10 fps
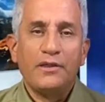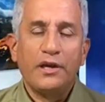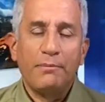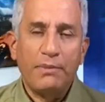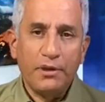
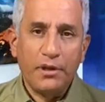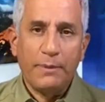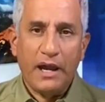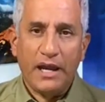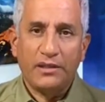The
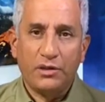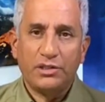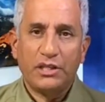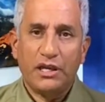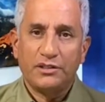beauty behind
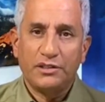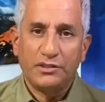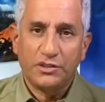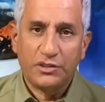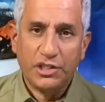those tests
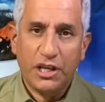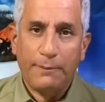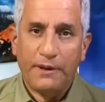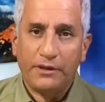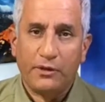is they're
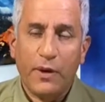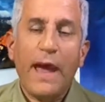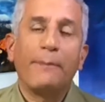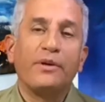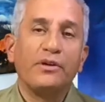cheap and they're
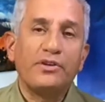rapid,